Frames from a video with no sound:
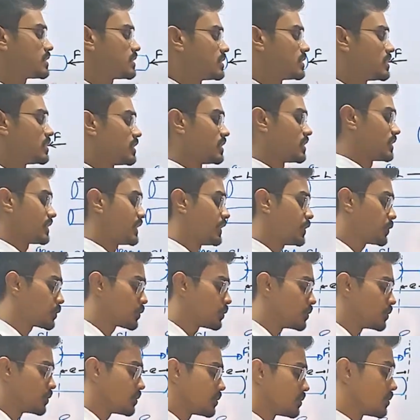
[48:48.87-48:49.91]
Due to
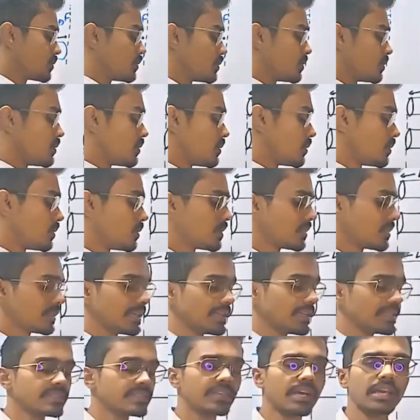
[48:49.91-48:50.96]

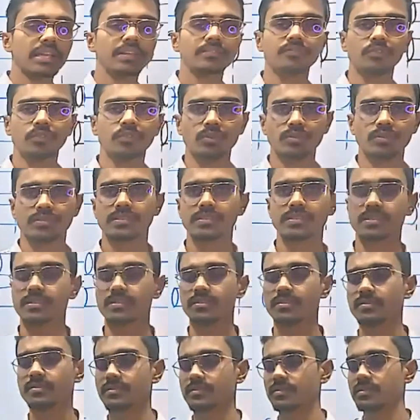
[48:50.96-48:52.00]
tensile force.
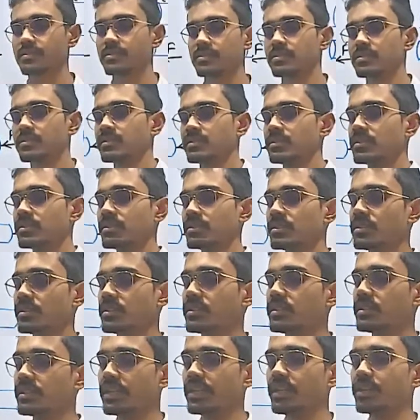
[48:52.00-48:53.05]

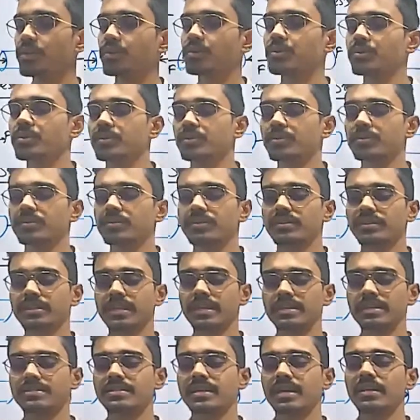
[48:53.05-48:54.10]
Due to
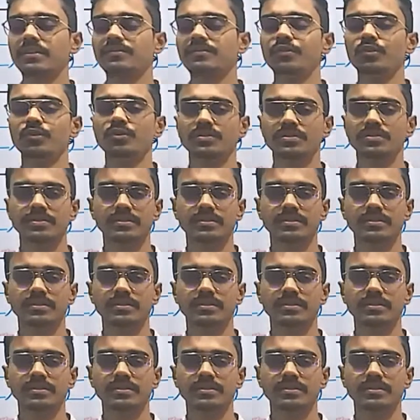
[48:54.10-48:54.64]
tensile force.